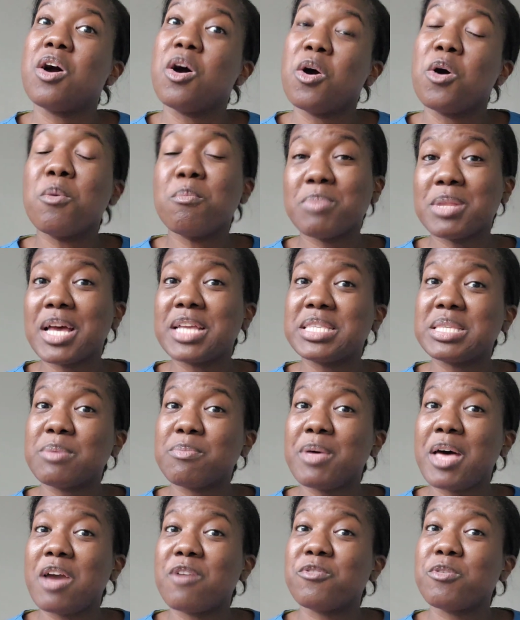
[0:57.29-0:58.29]
own blood
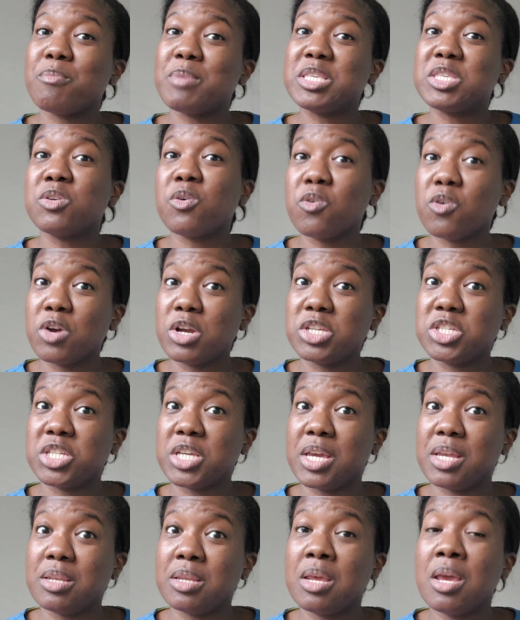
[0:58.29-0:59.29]
supply from its
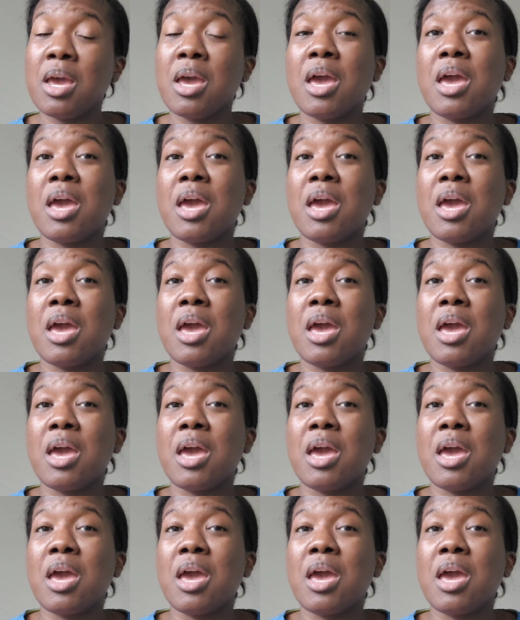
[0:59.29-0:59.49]
origin,